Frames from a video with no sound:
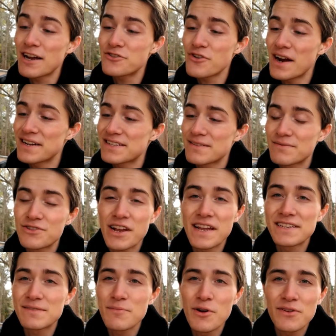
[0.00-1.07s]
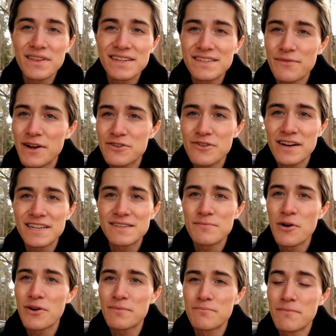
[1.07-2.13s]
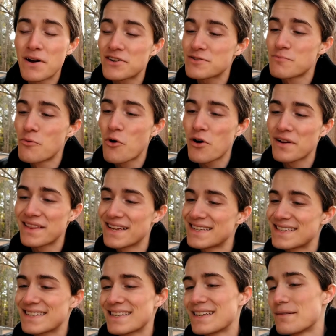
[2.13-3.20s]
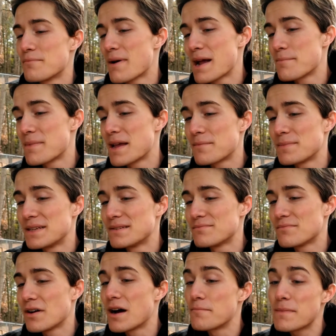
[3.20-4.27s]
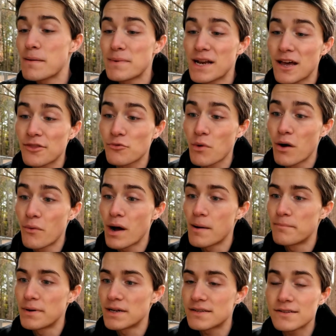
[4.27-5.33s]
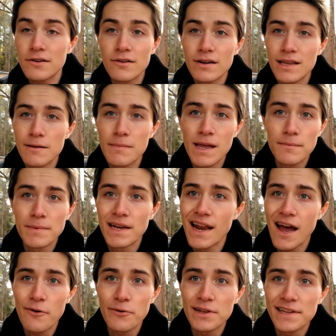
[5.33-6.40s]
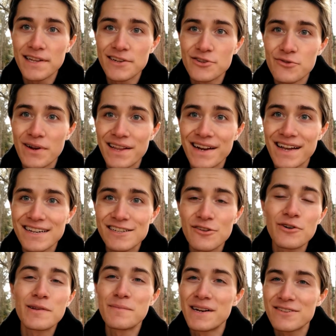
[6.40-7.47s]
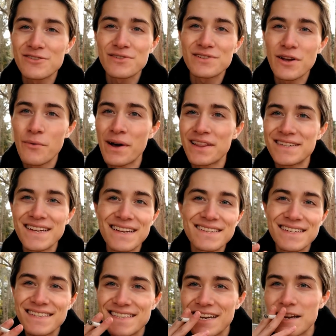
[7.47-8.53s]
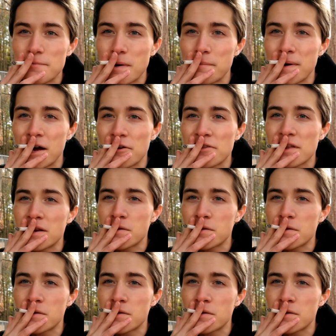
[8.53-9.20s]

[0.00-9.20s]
I try to chain smoke this, if I tried to smoke much more of this, it might make me, well, maybe not throw up, but certainly make me not really enjoy the next 30 minutes or so while the taste is sitting in my mouth.